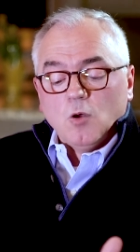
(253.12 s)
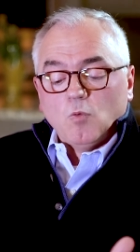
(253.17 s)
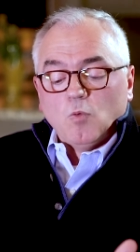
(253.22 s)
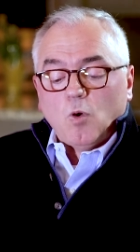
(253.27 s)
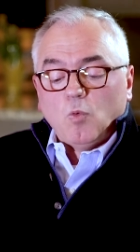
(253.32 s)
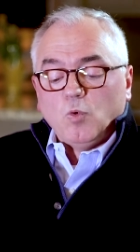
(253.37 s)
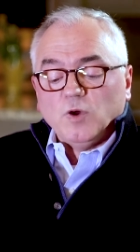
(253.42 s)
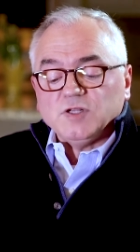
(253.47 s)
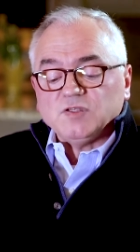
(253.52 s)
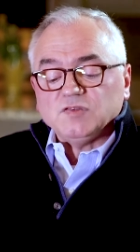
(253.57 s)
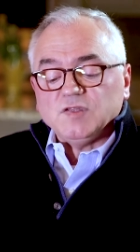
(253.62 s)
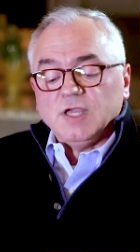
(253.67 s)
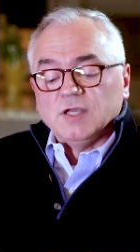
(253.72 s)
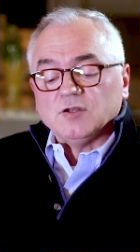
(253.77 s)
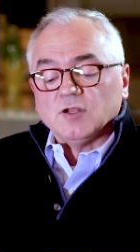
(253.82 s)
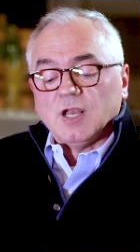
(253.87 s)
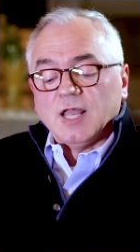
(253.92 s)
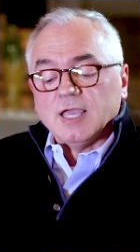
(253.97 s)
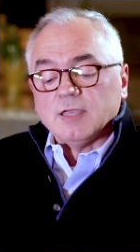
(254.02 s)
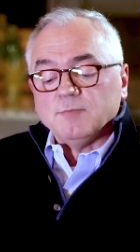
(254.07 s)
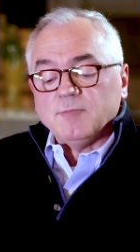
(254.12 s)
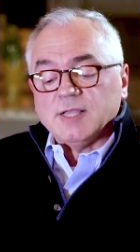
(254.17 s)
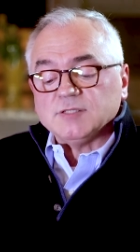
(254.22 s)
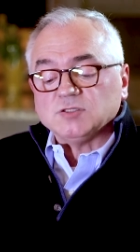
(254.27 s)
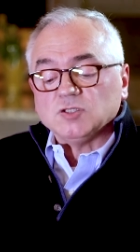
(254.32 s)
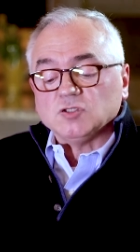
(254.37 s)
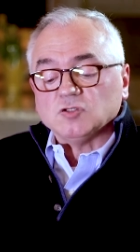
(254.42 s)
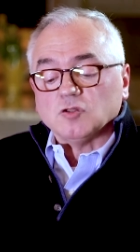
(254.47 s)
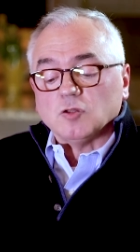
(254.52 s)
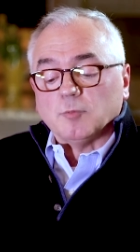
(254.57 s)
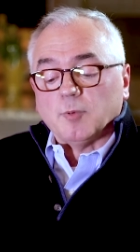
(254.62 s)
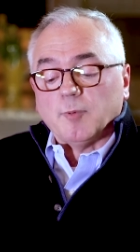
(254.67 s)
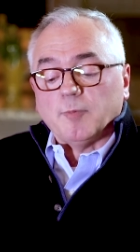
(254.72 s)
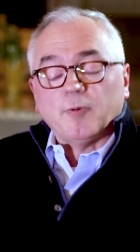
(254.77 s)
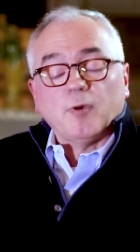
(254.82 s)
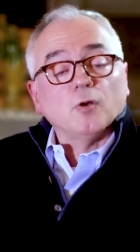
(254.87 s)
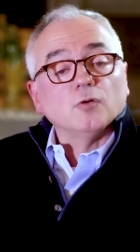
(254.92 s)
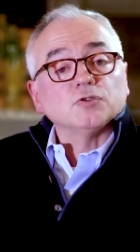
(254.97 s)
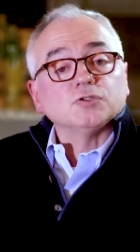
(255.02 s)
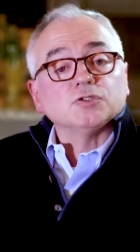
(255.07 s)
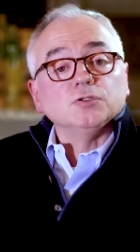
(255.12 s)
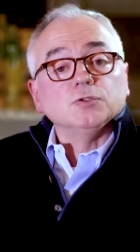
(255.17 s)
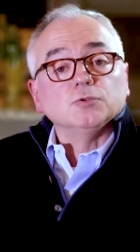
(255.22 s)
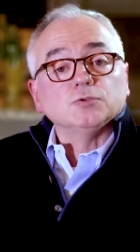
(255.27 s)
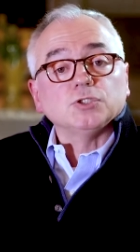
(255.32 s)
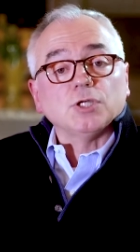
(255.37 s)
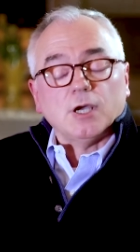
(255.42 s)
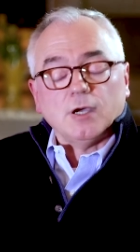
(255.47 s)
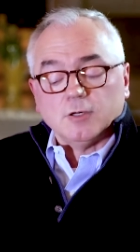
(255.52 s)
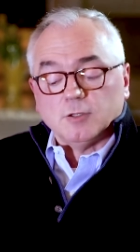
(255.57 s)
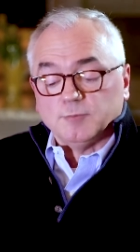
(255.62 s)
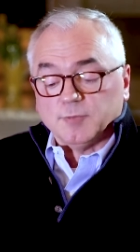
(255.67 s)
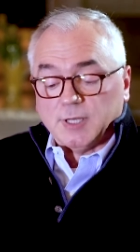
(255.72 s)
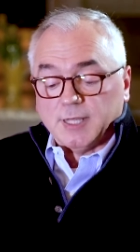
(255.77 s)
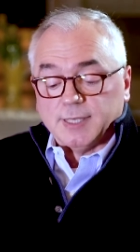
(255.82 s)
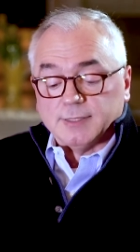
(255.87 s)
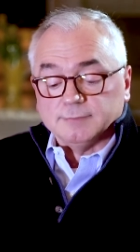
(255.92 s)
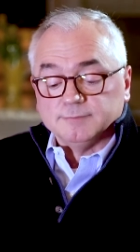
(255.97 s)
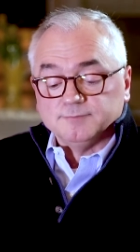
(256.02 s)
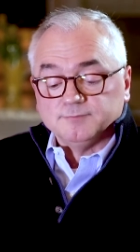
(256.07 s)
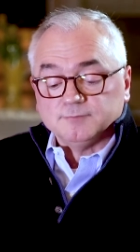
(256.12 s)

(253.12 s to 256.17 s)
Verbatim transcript: Well, what is the underlying message of the proposed new charter plan?